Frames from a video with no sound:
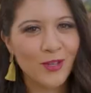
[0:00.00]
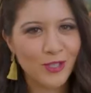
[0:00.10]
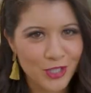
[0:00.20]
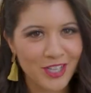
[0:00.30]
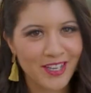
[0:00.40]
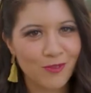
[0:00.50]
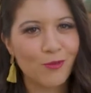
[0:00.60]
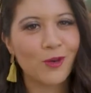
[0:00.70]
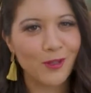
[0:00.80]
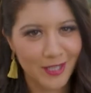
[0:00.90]
the
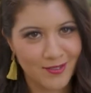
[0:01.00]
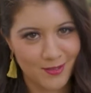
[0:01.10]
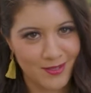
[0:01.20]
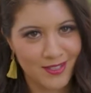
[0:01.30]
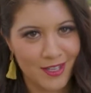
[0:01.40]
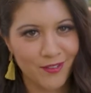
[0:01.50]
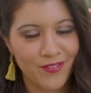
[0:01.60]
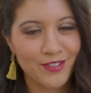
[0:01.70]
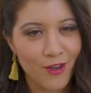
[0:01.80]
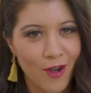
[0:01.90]
chicken relieves himself.
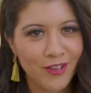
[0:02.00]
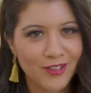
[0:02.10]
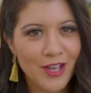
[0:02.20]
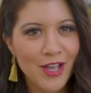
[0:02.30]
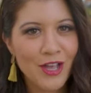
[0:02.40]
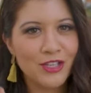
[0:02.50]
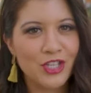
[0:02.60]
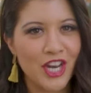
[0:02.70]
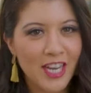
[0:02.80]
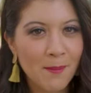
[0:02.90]
It's called
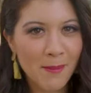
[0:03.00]
chicken